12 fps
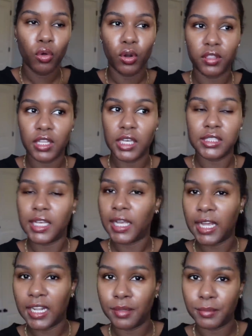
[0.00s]
Or things that
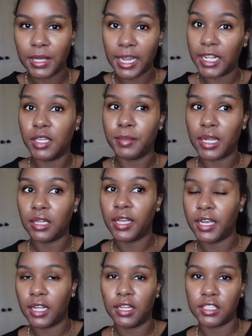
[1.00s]
Kylie, Kylie might
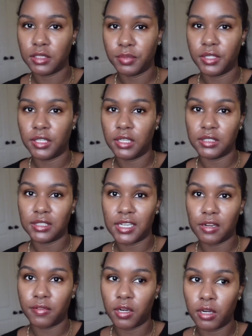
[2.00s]
like, I like to put things
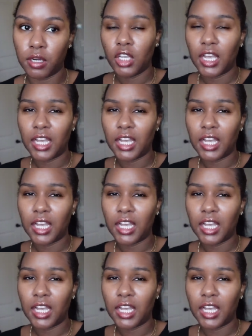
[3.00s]
aside for her.